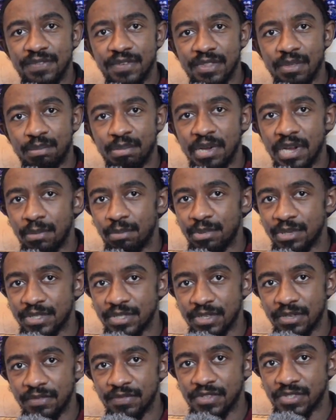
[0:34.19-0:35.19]
for the
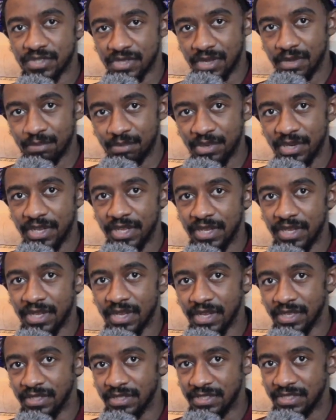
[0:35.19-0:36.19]
purpose of sampling
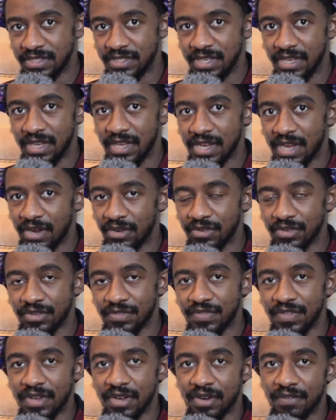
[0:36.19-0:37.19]
and seeing how
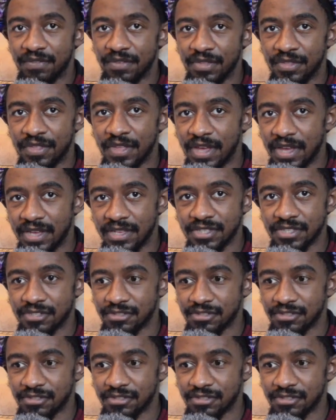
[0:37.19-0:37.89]
good they are for that.